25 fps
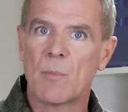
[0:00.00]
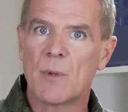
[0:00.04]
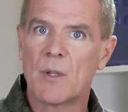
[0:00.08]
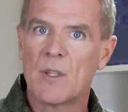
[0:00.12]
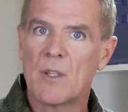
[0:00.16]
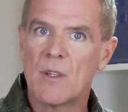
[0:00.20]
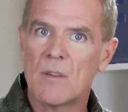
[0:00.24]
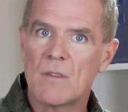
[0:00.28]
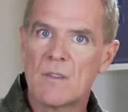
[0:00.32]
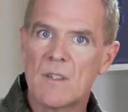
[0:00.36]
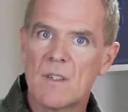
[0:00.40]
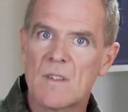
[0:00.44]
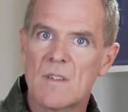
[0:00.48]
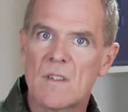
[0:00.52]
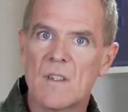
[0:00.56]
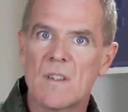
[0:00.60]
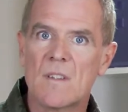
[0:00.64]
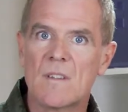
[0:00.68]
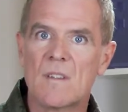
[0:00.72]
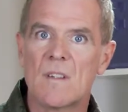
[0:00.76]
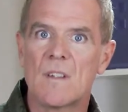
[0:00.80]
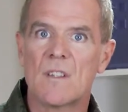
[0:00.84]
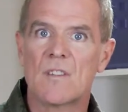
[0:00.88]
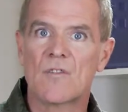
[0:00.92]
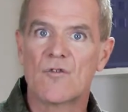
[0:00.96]
acute disease
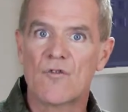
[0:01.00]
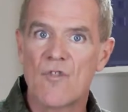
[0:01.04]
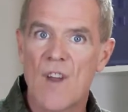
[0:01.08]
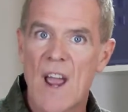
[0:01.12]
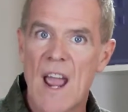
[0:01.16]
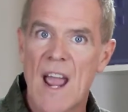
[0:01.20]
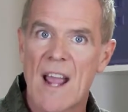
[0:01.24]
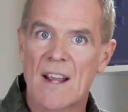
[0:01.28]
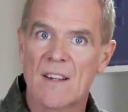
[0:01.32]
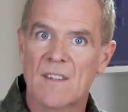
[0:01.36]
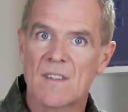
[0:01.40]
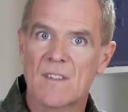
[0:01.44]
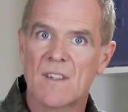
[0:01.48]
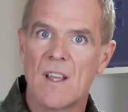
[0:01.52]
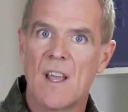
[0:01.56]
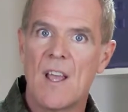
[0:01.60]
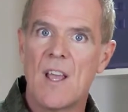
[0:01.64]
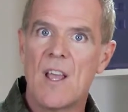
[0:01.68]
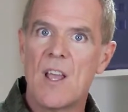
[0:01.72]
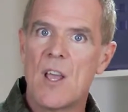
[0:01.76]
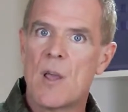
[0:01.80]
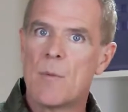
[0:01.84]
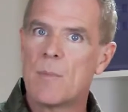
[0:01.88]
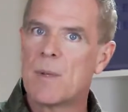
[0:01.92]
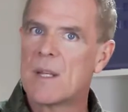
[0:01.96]
in its tracks
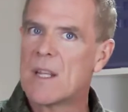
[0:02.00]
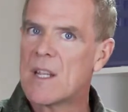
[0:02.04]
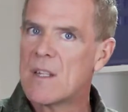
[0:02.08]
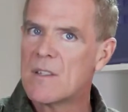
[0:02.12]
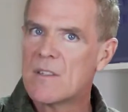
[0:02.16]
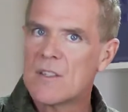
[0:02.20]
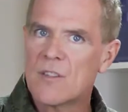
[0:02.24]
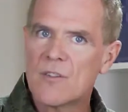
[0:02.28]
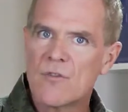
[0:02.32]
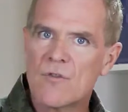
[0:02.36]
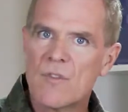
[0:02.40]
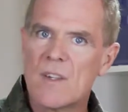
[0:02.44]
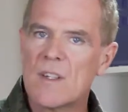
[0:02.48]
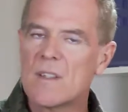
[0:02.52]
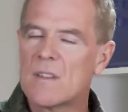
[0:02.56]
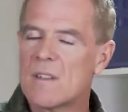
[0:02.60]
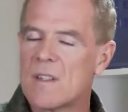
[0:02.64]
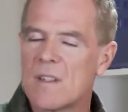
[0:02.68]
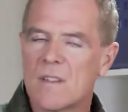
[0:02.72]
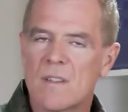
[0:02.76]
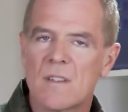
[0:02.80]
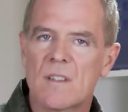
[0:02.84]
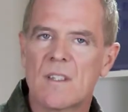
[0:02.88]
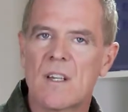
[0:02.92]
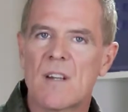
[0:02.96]
and begin to treat
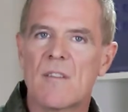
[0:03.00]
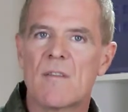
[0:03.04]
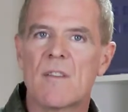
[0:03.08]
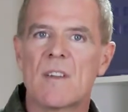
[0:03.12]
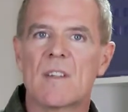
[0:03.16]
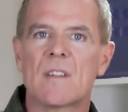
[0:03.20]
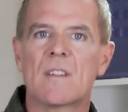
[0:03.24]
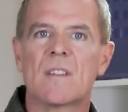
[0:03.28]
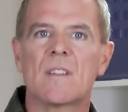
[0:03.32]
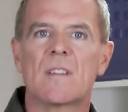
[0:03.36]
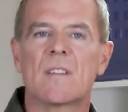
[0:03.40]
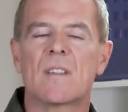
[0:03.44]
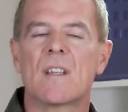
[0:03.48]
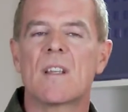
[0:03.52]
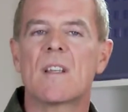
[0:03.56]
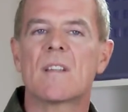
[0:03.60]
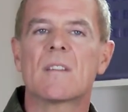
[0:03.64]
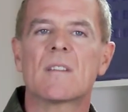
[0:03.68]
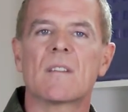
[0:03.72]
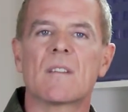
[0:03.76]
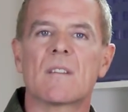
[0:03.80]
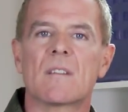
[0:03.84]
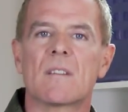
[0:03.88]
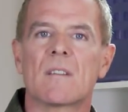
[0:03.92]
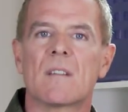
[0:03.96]
these serious
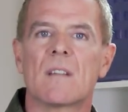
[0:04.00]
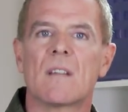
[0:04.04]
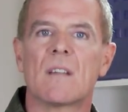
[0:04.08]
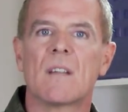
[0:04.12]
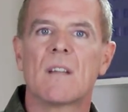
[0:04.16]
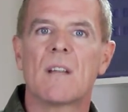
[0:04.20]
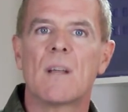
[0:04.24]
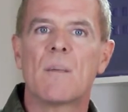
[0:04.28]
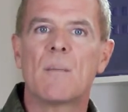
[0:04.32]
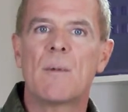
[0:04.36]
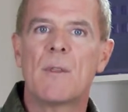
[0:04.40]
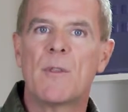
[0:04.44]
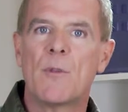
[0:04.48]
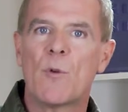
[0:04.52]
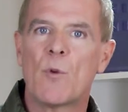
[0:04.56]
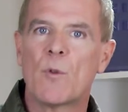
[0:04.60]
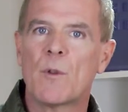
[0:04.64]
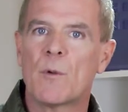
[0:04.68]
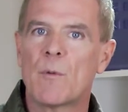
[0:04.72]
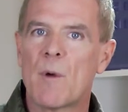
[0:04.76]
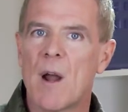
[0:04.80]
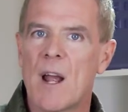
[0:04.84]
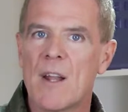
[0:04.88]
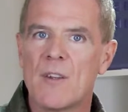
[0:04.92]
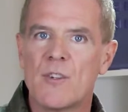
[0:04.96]
diseases. And with all the
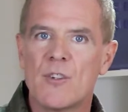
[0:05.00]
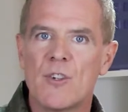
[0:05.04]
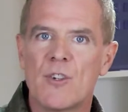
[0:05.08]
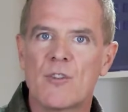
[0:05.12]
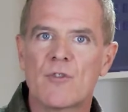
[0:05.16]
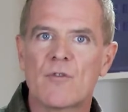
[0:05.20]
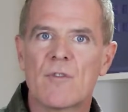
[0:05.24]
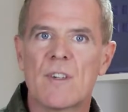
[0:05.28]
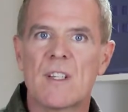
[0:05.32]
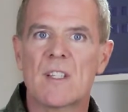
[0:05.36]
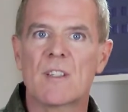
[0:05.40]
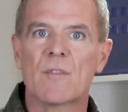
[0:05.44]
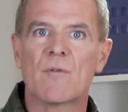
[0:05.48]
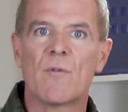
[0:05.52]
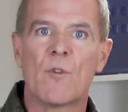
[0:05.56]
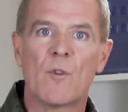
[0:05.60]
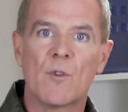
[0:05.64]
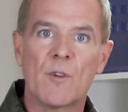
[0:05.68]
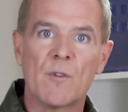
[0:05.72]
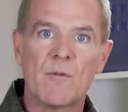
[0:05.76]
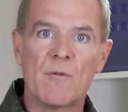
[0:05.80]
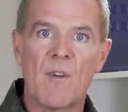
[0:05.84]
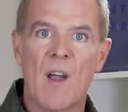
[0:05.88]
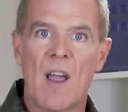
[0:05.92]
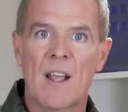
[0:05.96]
right nutrients
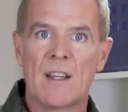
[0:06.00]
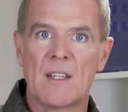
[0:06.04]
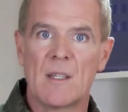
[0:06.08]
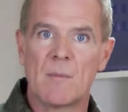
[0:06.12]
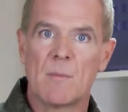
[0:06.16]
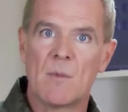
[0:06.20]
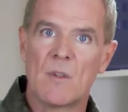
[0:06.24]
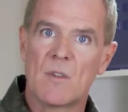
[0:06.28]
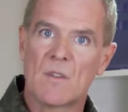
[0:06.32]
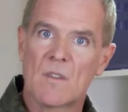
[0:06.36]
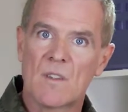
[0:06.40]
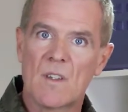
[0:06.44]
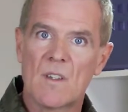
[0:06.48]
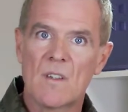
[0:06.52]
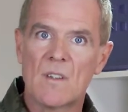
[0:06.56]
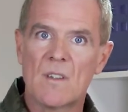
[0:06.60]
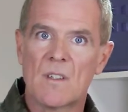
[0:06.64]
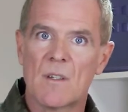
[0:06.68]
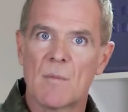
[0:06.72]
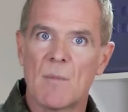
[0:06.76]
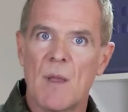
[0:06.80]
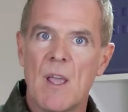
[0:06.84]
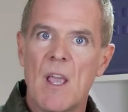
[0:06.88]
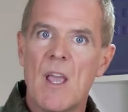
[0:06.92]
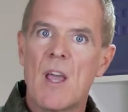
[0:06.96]
fortifying the immune
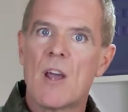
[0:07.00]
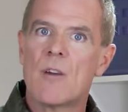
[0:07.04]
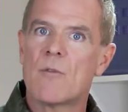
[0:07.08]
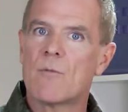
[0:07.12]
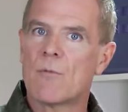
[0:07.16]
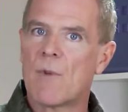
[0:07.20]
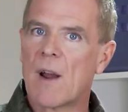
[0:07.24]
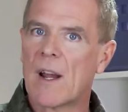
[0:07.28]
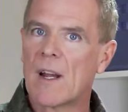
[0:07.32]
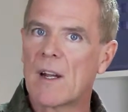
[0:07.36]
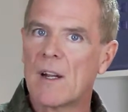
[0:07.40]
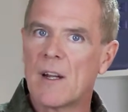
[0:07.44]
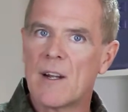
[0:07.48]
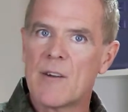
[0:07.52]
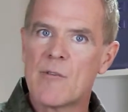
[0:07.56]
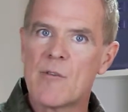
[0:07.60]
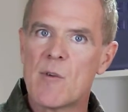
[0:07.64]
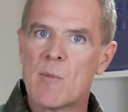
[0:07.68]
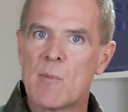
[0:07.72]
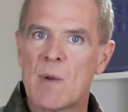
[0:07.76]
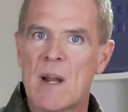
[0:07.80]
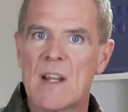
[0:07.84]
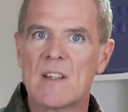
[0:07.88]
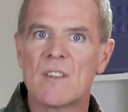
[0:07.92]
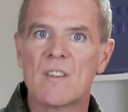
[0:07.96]
system and regularly
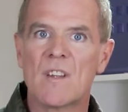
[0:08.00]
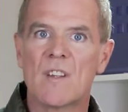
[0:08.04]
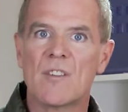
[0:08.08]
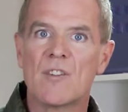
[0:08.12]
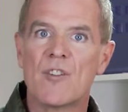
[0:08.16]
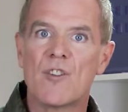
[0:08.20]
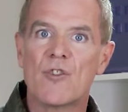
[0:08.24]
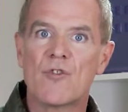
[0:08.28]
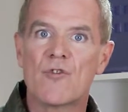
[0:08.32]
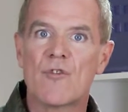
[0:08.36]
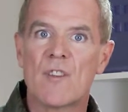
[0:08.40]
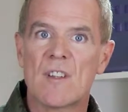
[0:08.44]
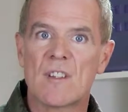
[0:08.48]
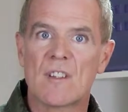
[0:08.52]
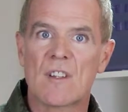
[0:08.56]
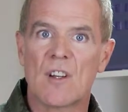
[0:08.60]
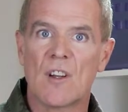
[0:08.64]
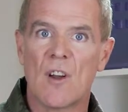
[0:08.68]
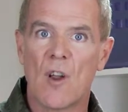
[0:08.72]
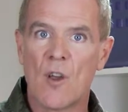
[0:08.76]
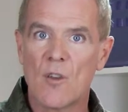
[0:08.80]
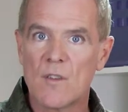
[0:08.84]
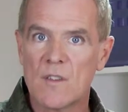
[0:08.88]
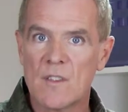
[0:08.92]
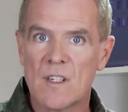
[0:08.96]
replacing nutrients
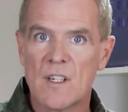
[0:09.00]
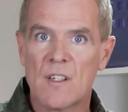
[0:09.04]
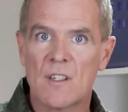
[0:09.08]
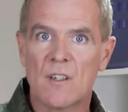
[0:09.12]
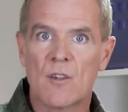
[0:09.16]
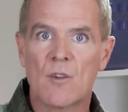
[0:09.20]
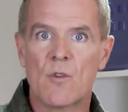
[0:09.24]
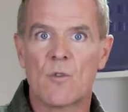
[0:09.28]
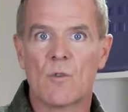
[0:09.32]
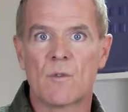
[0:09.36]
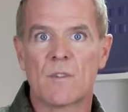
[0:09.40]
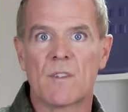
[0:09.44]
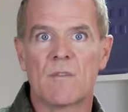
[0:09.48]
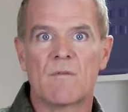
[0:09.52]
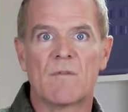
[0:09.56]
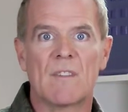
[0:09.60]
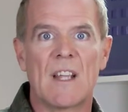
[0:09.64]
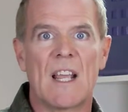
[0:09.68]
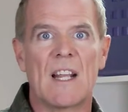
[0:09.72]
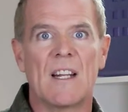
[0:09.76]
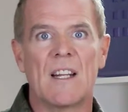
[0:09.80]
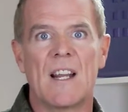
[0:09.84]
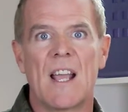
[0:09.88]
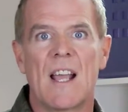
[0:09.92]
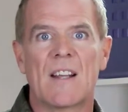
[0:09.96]
lost in the course of
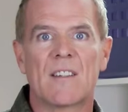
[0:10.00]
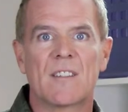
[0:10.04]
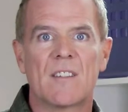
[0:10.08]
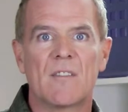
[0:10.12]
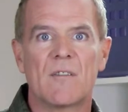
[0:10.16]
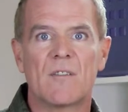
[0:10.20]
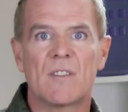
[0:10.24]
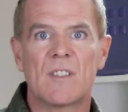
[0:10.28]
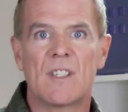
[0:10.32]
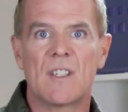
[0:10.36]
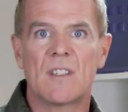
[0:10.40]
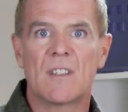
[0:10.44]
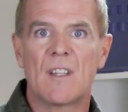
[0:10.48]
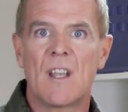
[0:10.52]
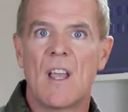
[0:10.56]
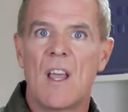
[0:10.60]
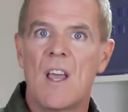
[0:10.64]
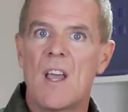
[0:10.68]
daily activities,